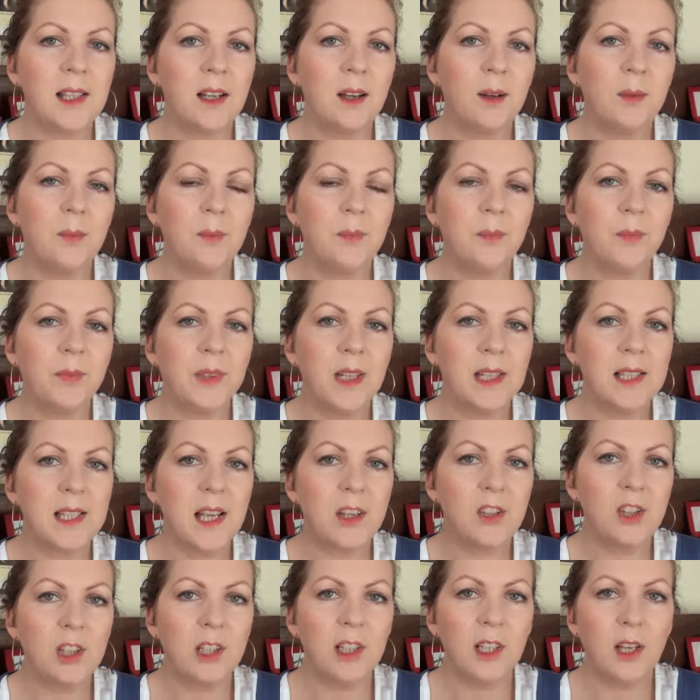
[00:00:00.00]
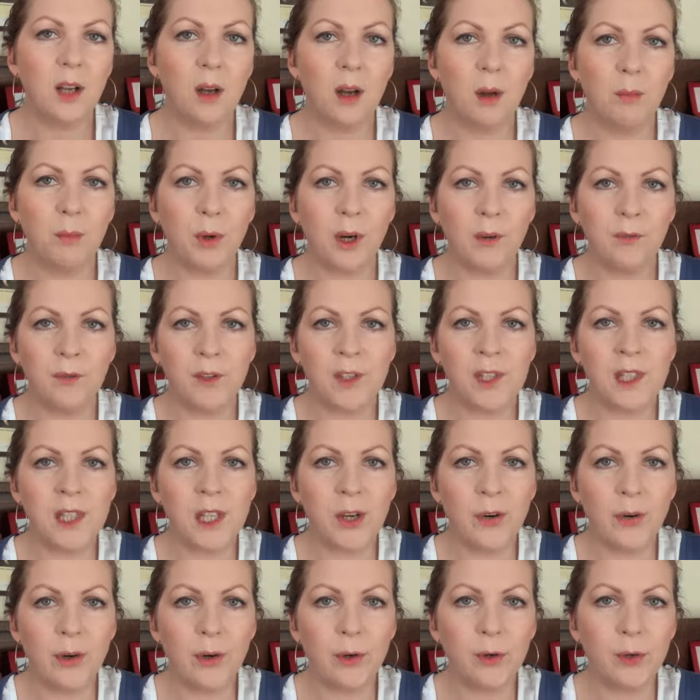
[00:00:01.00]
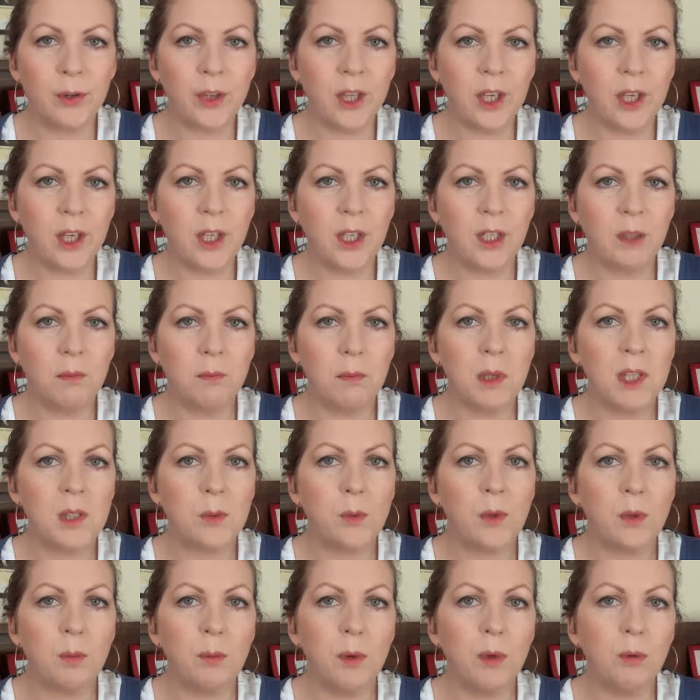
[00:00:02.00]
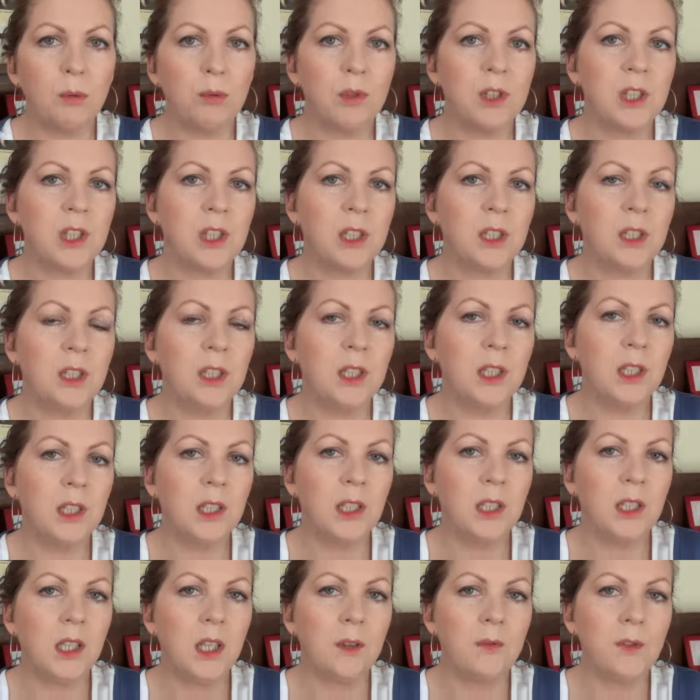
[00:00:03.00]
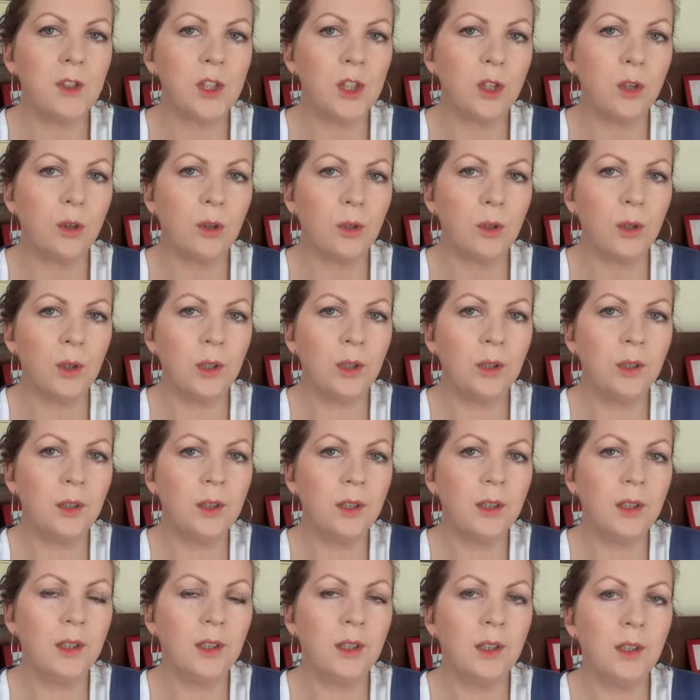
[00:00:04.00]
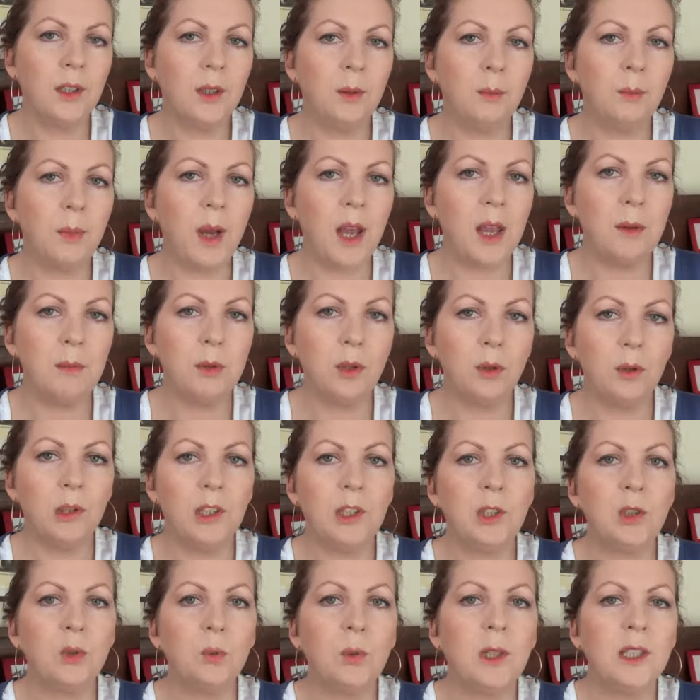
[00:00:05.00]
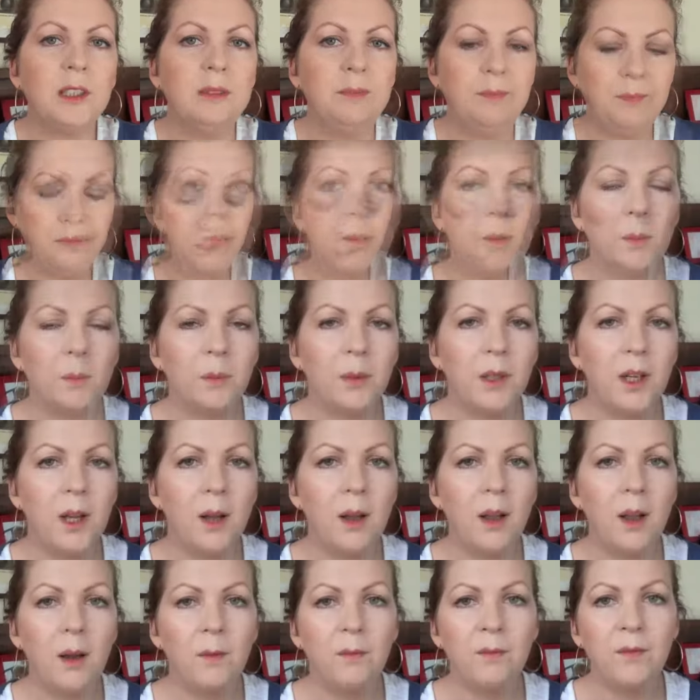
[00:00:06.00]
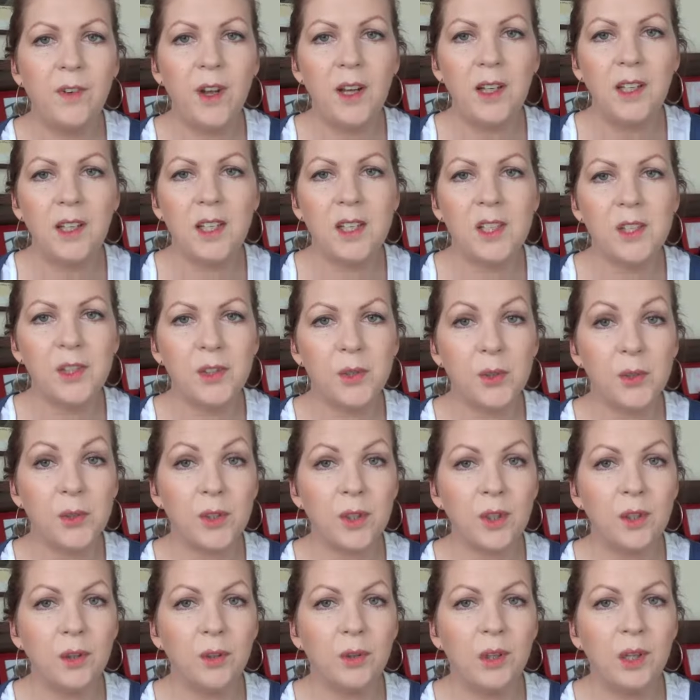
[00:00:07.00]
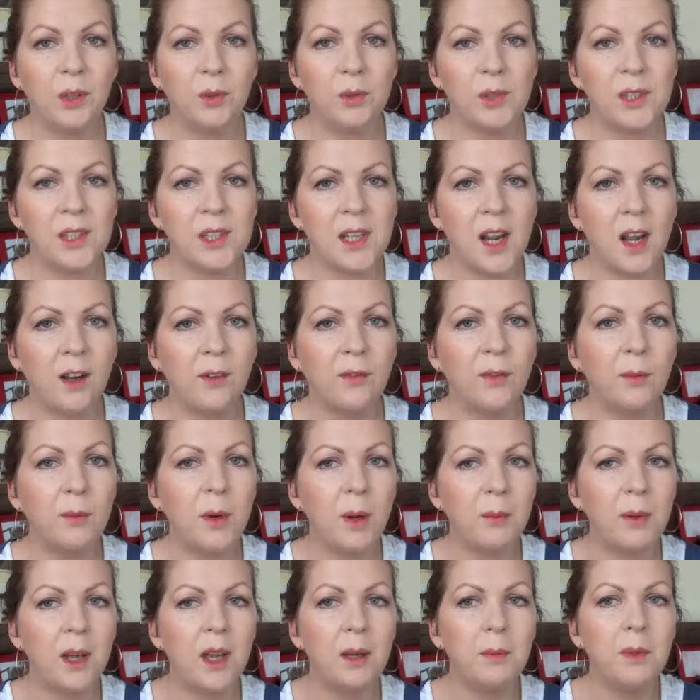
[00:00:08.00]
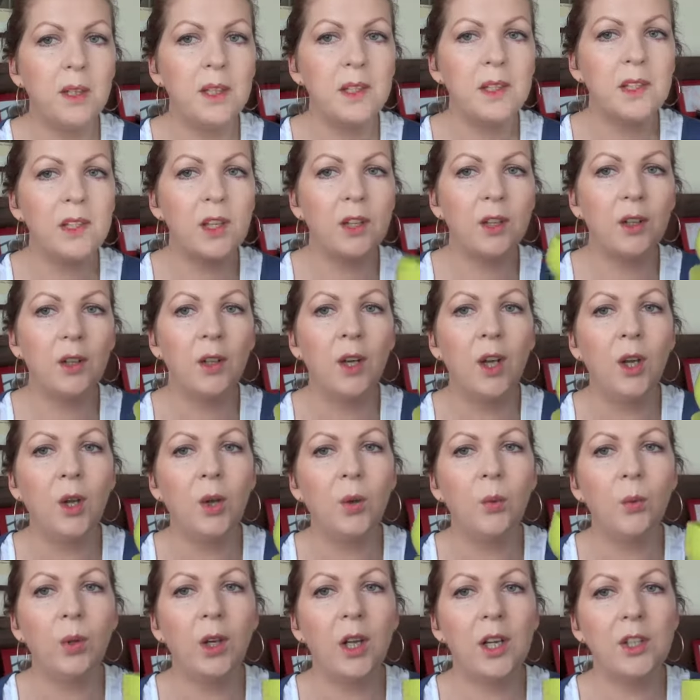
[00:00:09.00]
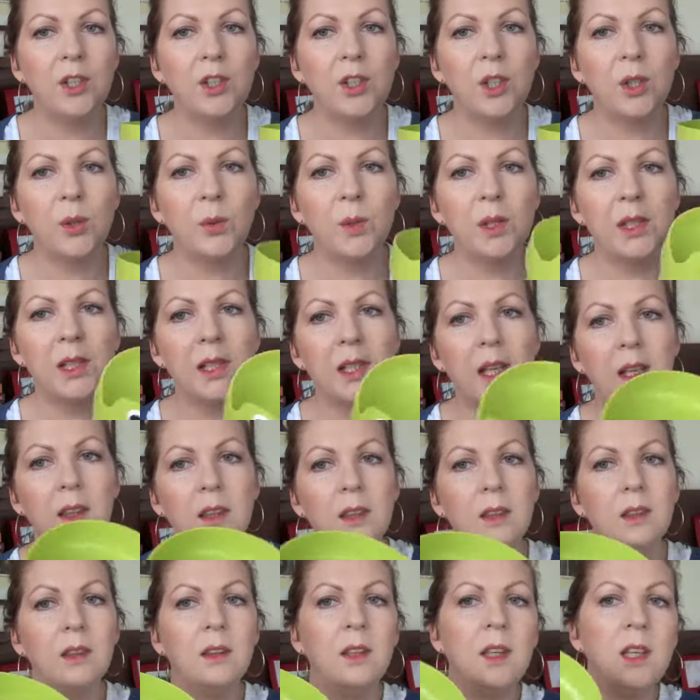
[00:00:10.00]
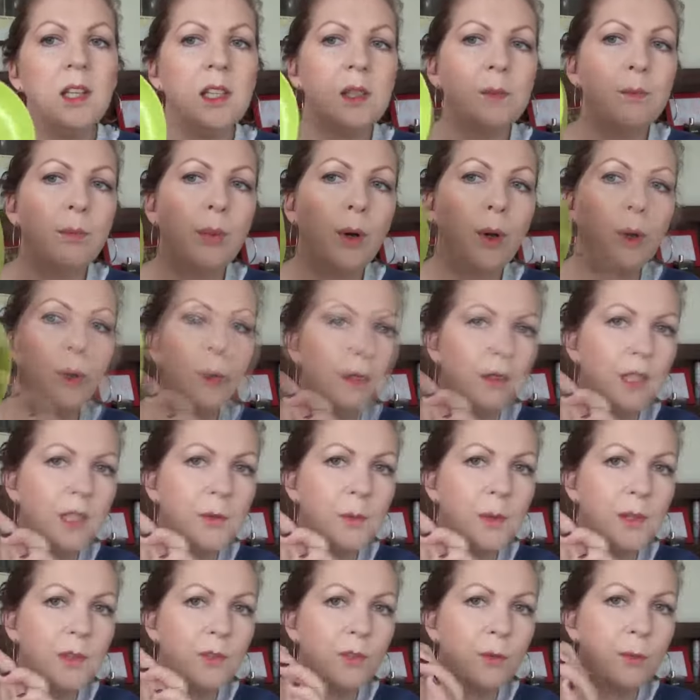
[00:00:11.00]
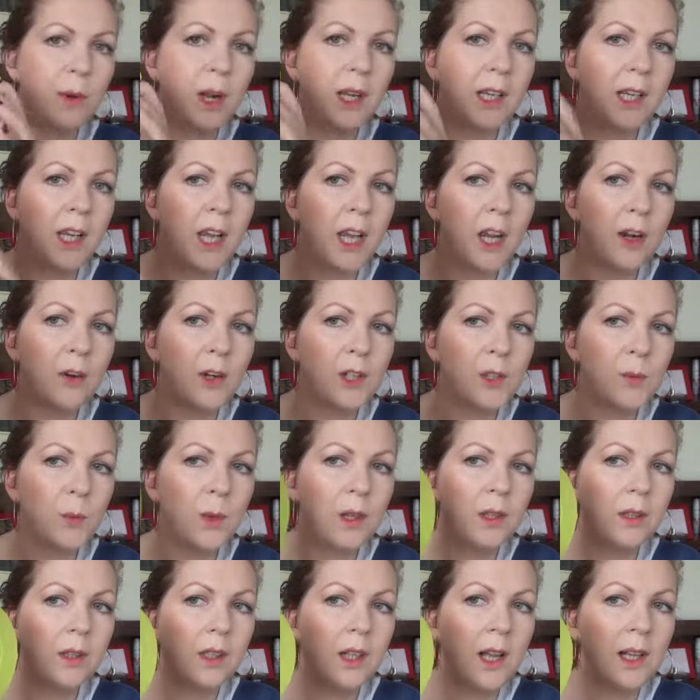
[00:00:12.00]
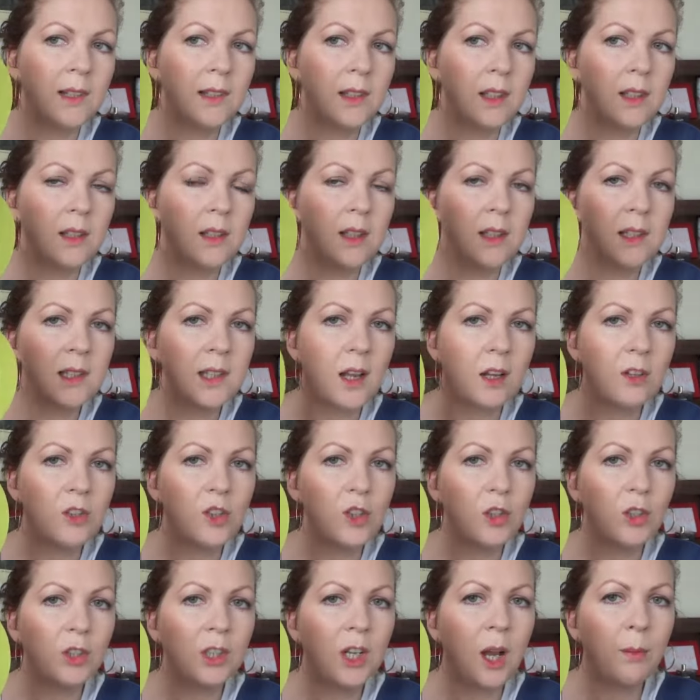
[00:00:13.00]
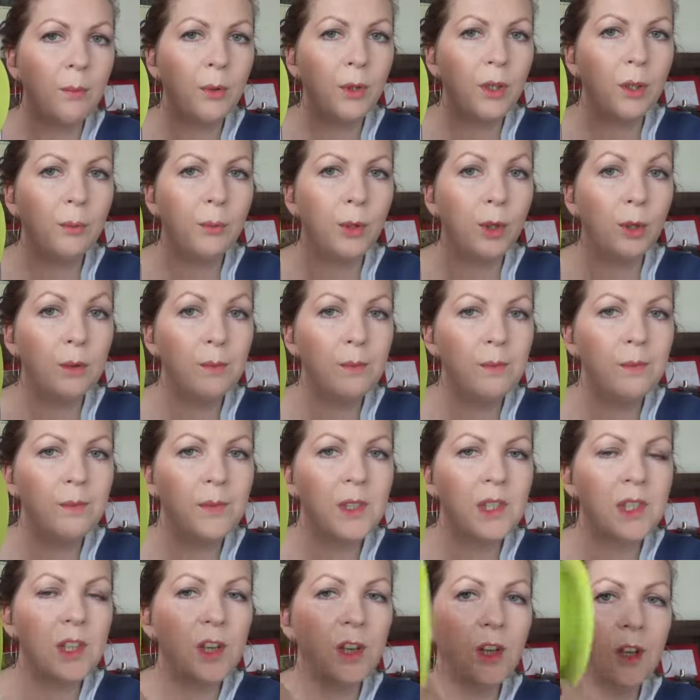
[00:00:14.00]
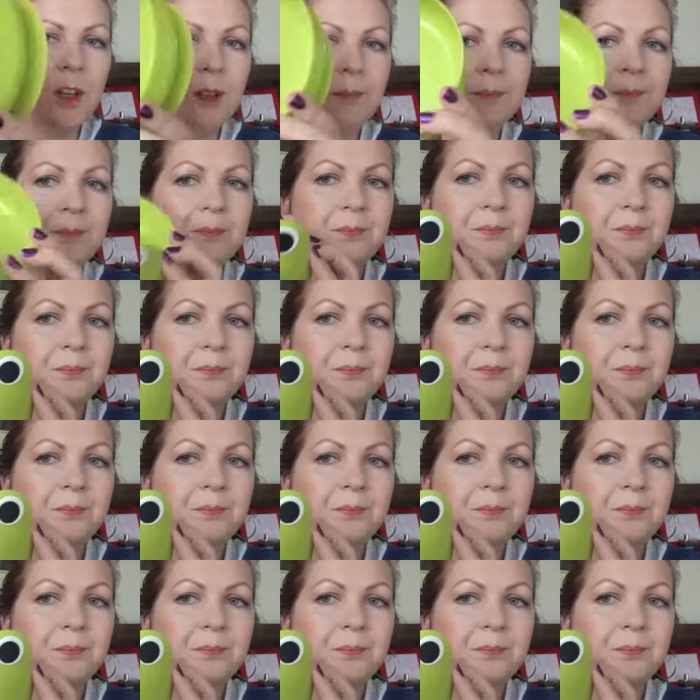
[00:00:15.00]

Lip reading: actually a breakfast cereal that you can mix with milk to give to your baby or little one. But I'm finding this is also a good snack for my baby. So what I do is get his bowl. This one's from IKEA. It's one that has a suction cup on the bottom. So